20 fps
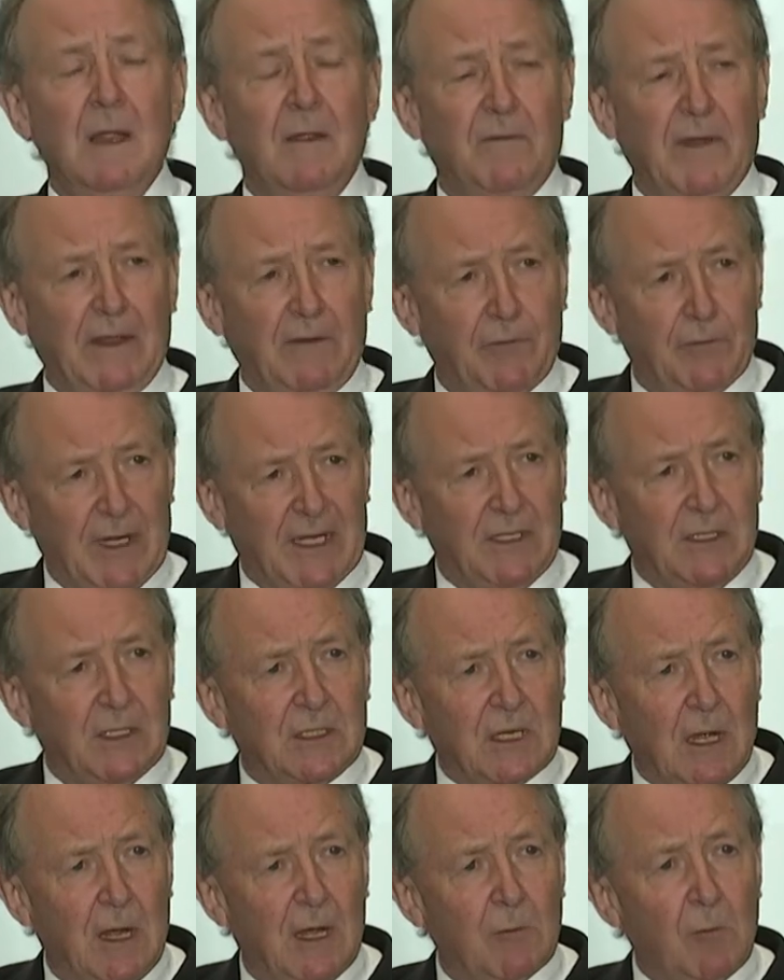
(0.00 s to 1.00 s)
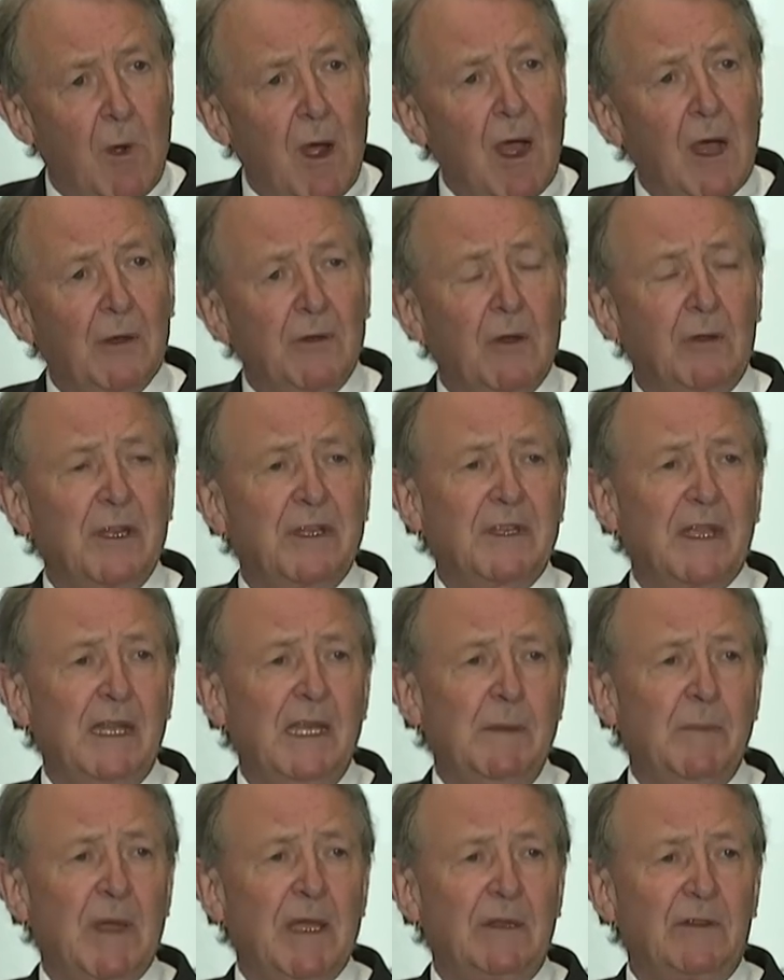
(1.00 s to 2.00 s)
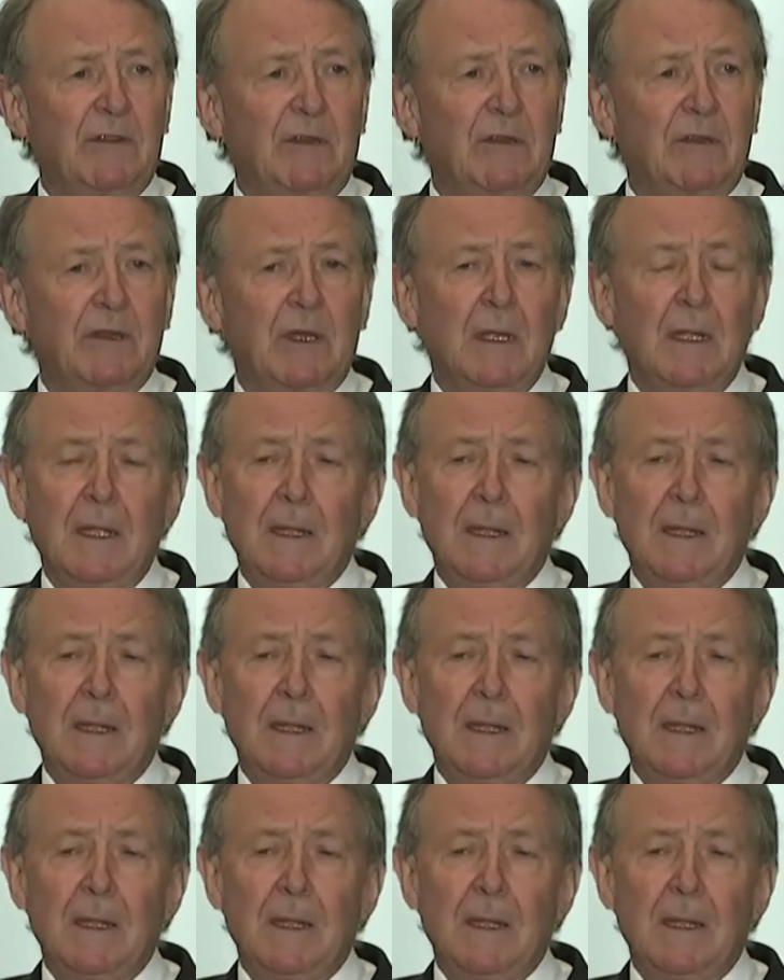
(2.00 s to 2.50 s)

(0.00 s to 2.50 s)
They threaten Taiwan on a daily basis.